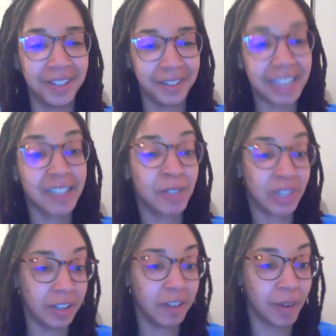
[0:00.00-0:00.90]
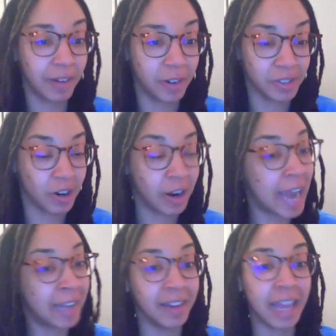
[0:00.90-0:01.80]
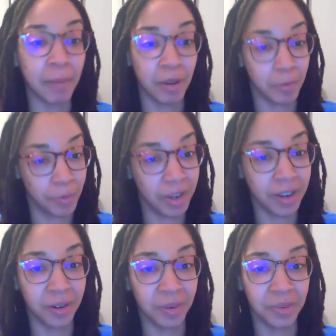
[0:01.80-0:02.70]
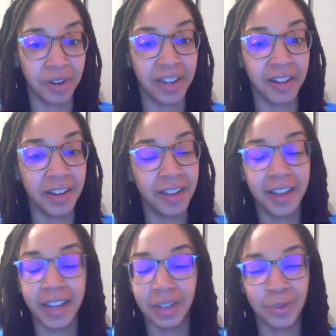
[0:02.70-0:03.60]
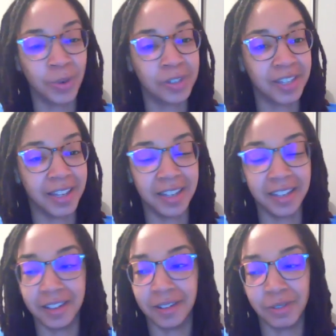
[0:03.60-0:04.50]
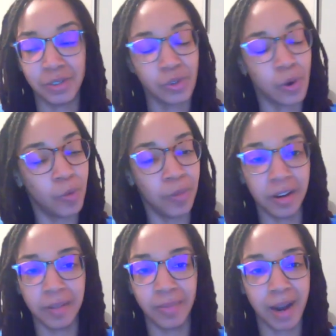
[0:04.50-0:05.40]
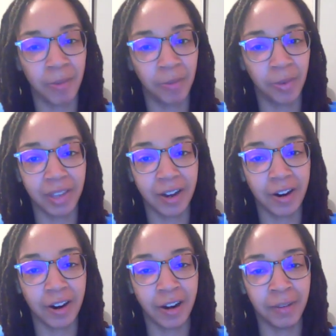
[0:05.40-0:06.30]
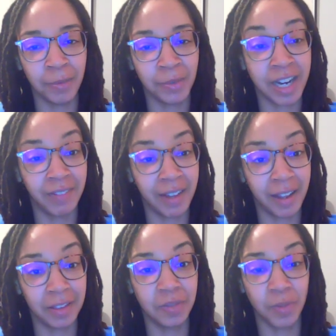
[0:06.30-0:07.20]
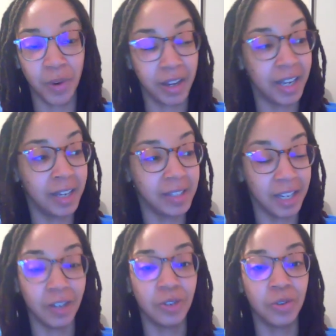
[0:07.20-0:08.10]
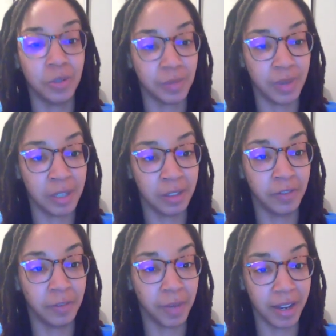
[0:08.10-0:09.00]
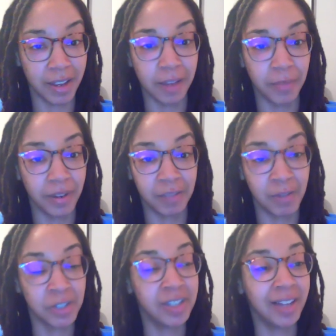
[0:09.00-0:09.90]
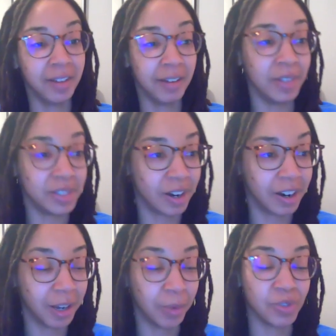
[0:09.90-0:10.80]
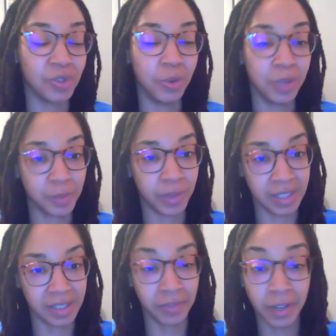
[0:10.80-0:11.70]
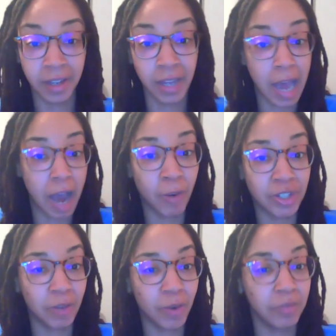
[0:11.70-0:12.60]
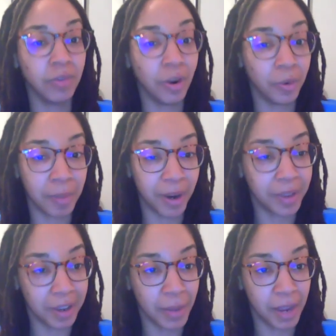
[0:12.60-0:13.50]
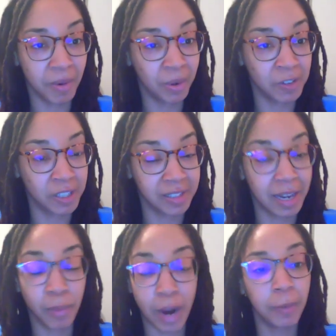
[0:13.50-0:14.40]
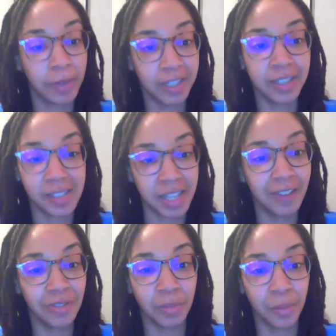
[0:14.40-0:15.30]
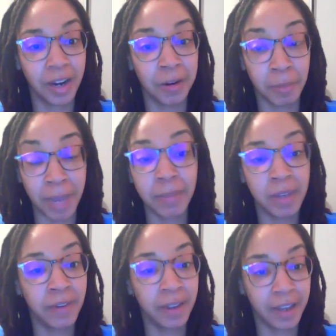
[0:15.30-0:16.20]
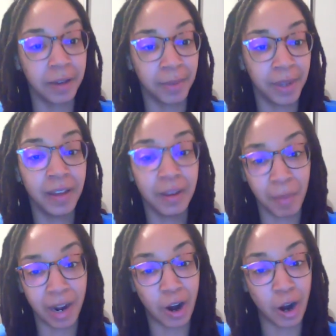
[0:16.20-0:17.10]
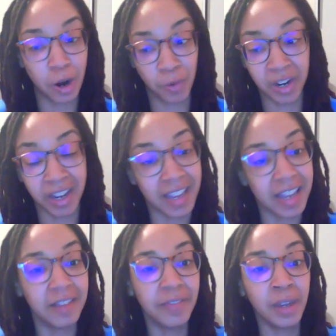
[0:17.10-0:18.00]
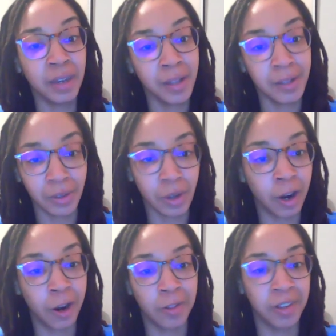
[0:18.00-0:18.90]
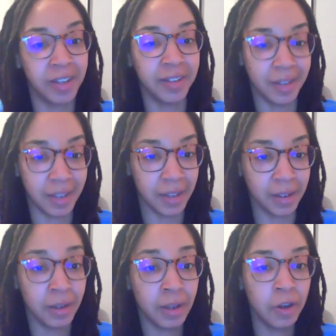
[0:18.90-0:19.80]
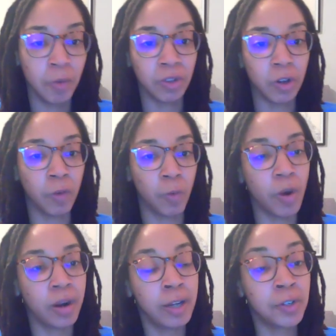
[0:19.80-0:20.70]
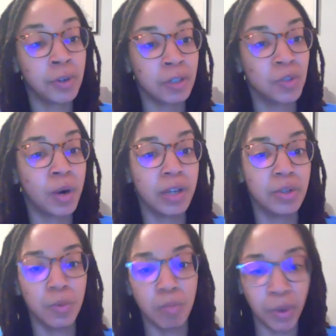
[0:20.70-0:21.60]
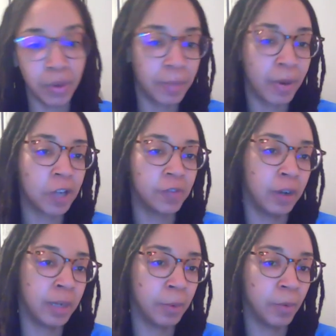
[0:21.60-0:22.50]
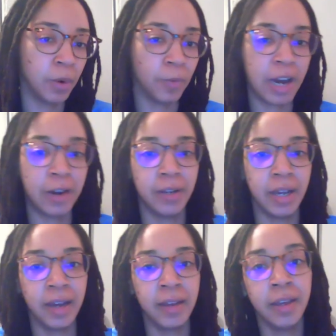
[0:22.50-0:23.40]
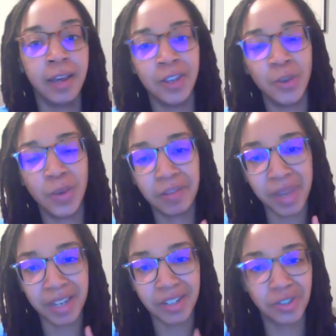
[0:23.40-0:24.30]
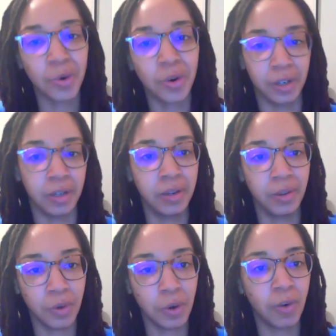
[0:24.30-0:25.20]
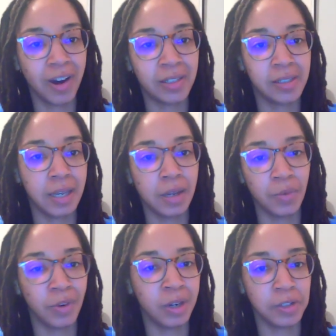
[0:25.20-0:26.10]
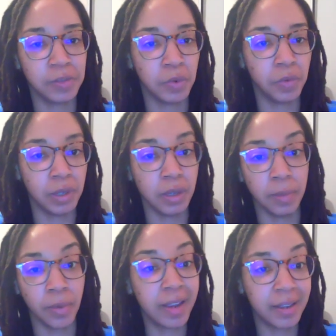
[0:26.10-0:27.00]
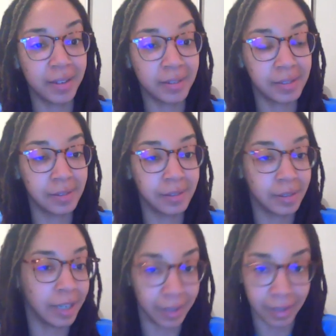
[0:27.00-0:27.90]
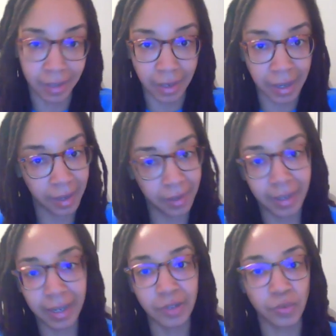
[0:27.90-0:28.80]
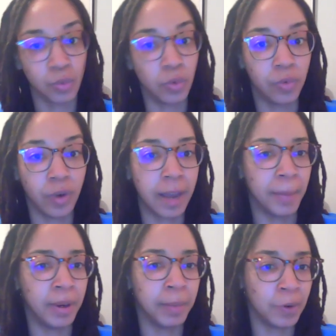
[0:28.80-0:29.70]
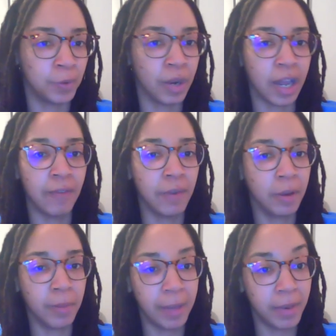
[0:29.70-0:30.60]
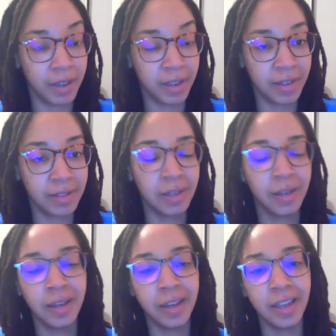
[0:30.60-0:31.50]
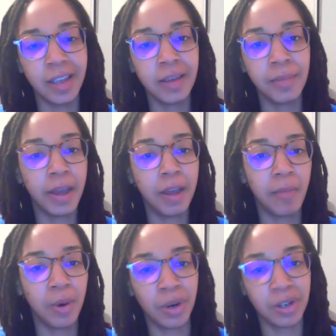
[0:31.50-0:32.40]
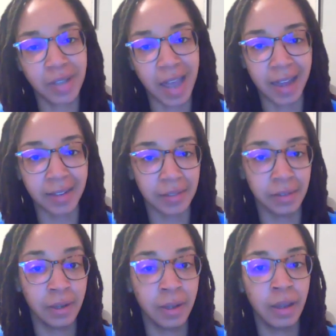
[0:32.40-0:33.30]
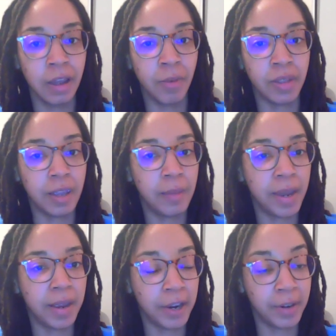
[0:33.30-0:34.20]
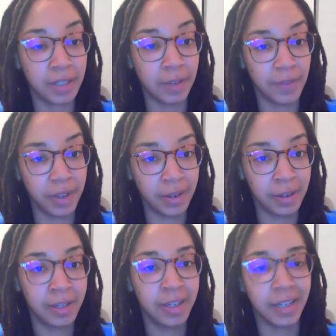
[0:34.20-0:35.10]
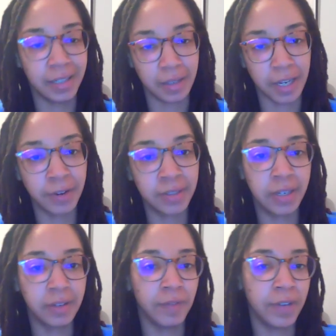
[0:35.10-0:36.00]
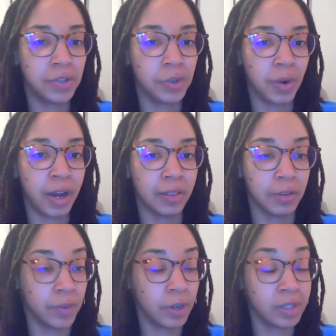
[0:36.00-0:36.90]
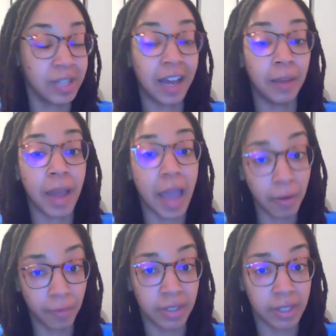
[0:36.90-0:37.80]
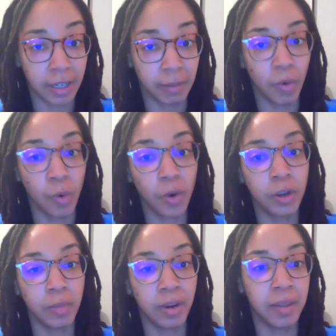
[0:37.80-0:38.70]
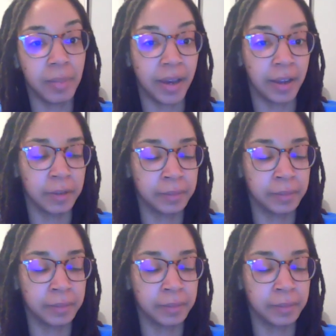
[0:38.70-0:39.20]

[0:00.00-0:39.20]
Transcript: That's how much I love my first car. I had to name it Rico, right? And towards the end, so many problems with that car. And it was kind of like, at this point, it is getting too expensive for me to keep it. As much as I love this car, it was too expensive. I wish I would have known about eBay Motors because I probably could have saved some bread and maybe even kept my car running even longer than it did. With over 122 million parts for your number one ride or die, you can make sure your ride stays running smoothly. Brake kits, LED headlights, roof rack, bumpers, whatever your baby needs, eBay Motors has it. And with eBay Guaranteed Fit, it's guaranteed to fit your ride the first time, every time, or your money back.